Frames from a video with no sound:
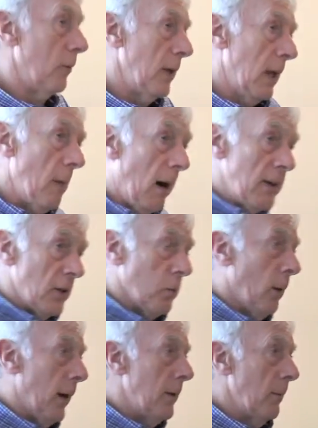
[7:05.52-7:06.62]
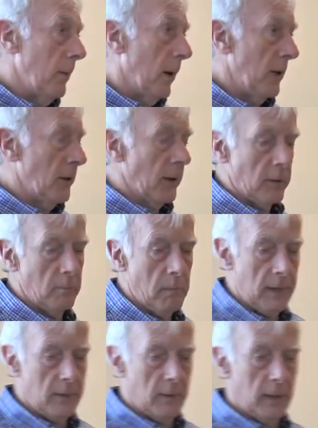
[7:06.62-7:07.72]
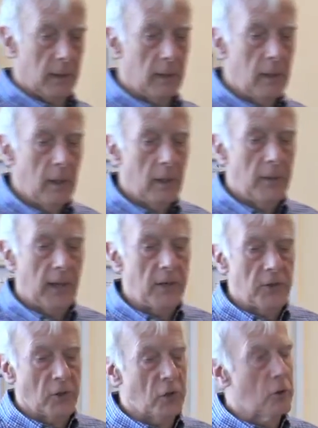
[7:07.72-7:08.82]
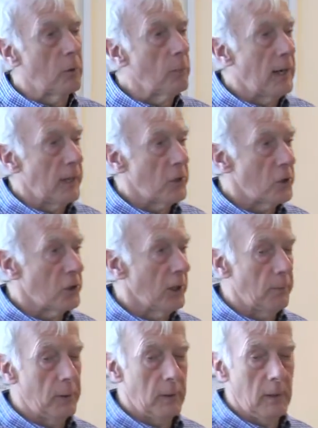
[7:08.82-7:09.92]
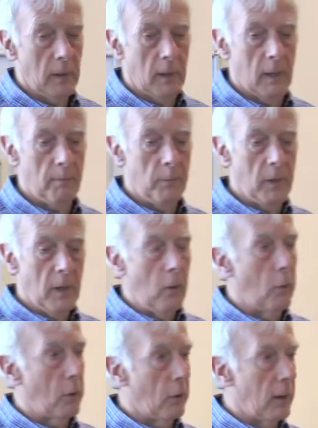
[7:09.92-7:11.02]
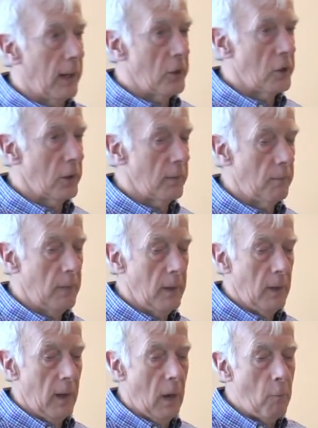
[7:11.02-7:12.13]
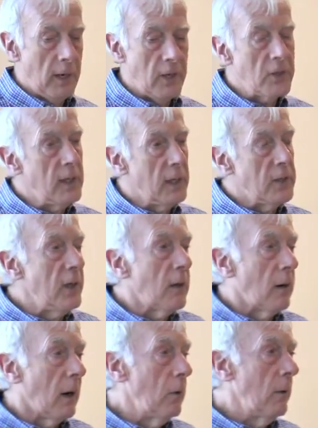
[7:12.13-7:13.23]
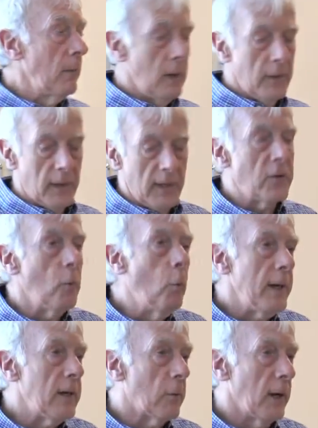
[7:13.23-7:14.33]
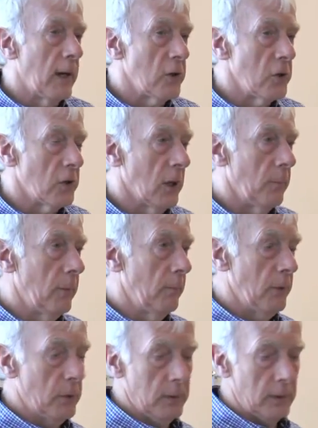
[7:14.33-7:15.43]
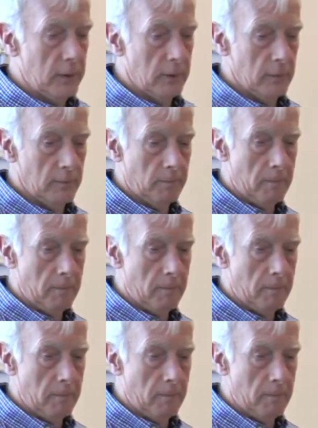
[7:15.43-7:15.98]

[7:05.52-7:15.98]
near minus one, the minus sign doesn't matter here, then it's a strong relationship um, or correlation. And when it's near zero, then it's a weak relationship between the two.